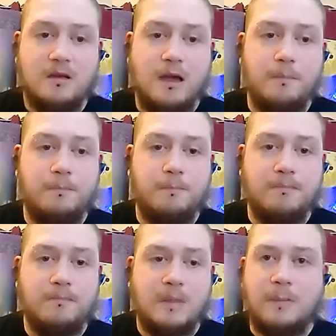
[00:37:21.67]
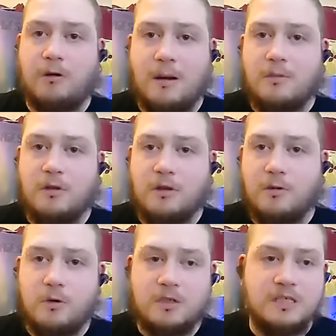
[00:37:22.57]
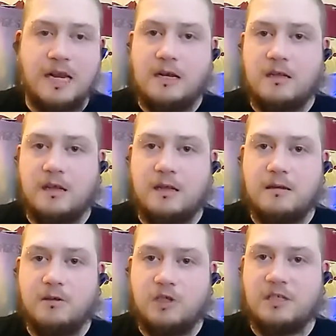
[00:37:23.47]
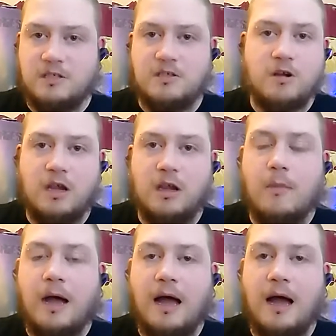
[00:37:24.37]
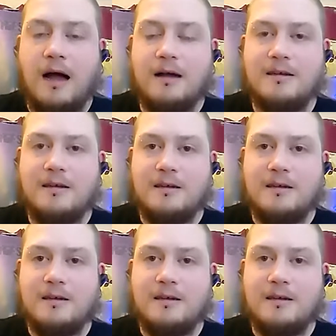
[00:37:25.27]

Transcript: Um, my grandmother was technically Jesus knocking at my heart.